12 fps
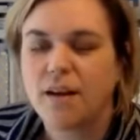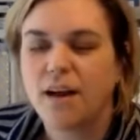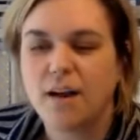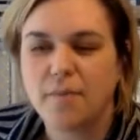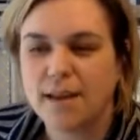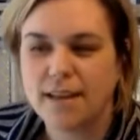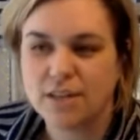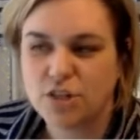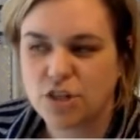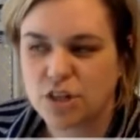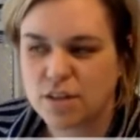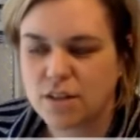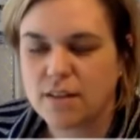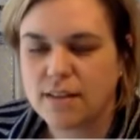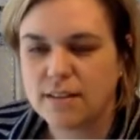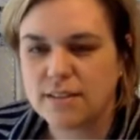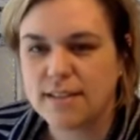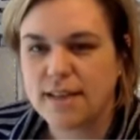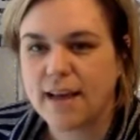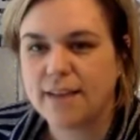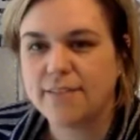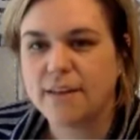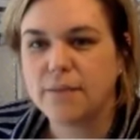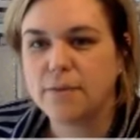Um, I can share the link to that
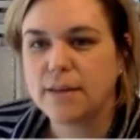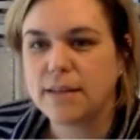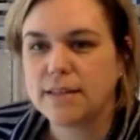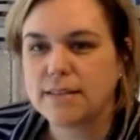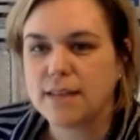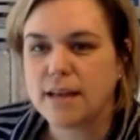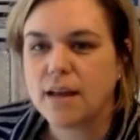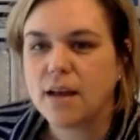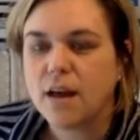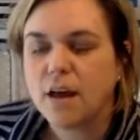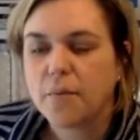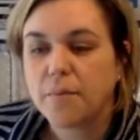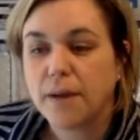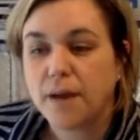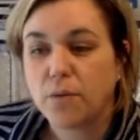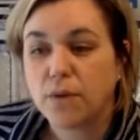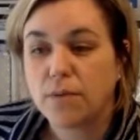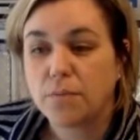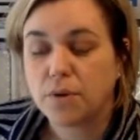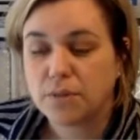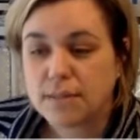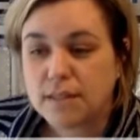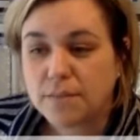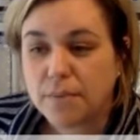if anyone needs it. But we
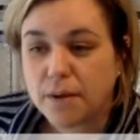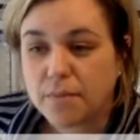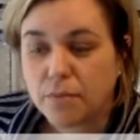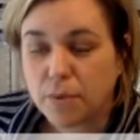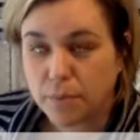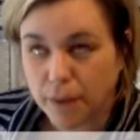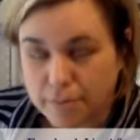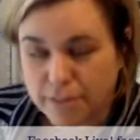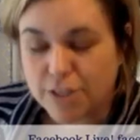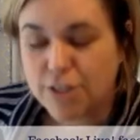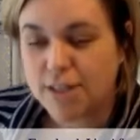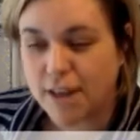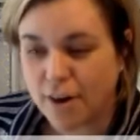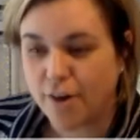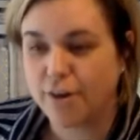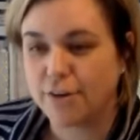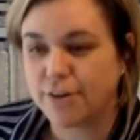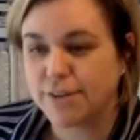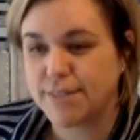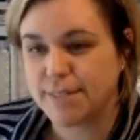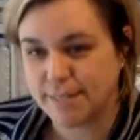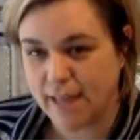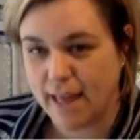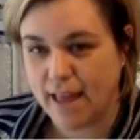posted a pub, we published that article
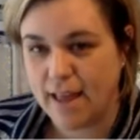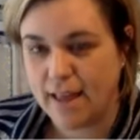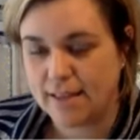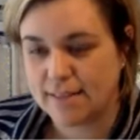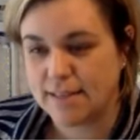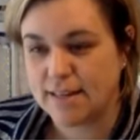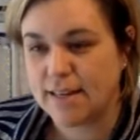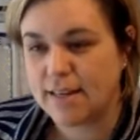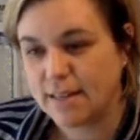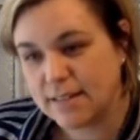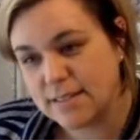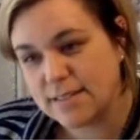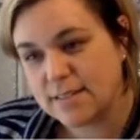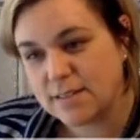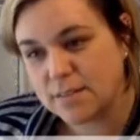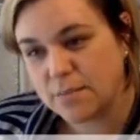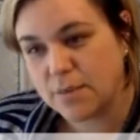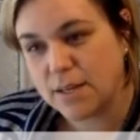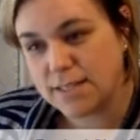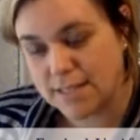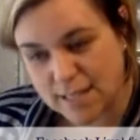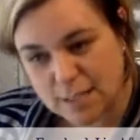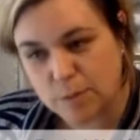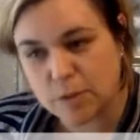today. It's in his it's
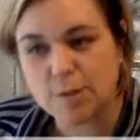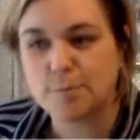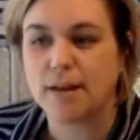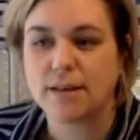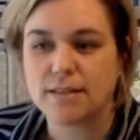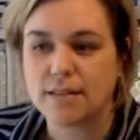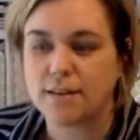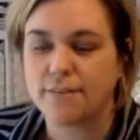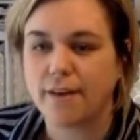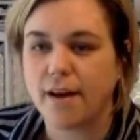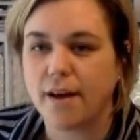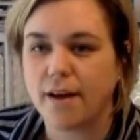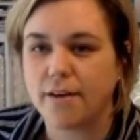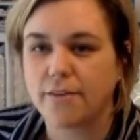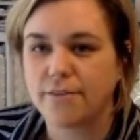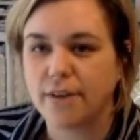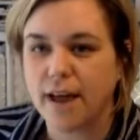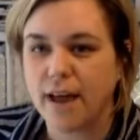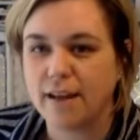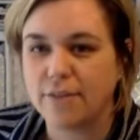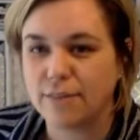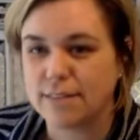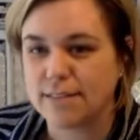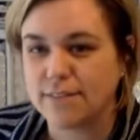his perspective of
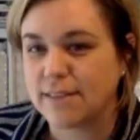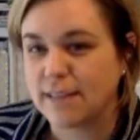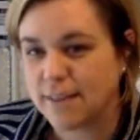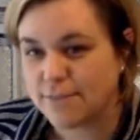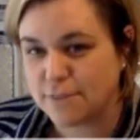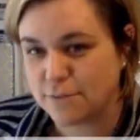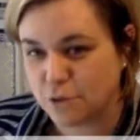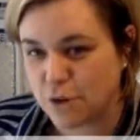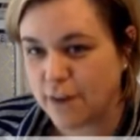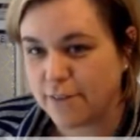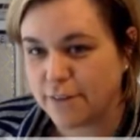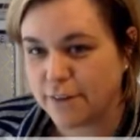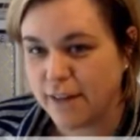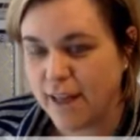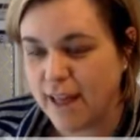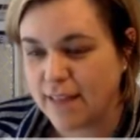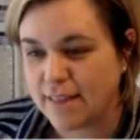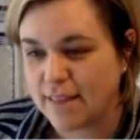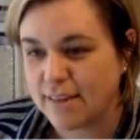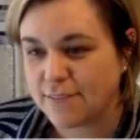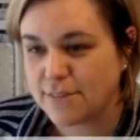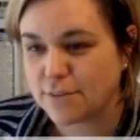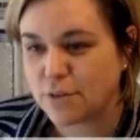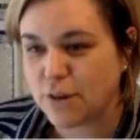receiving the gift of travel, and the
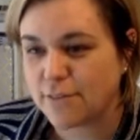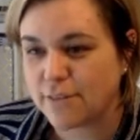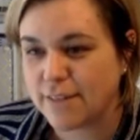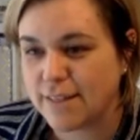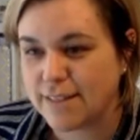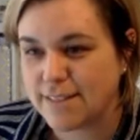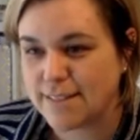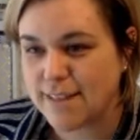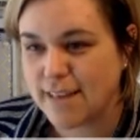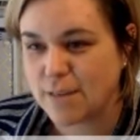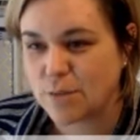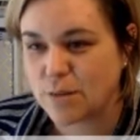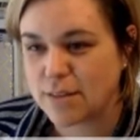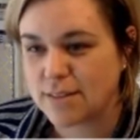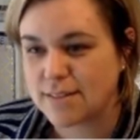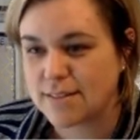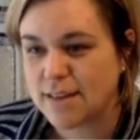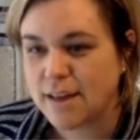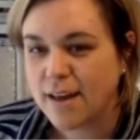gift of travel in this case was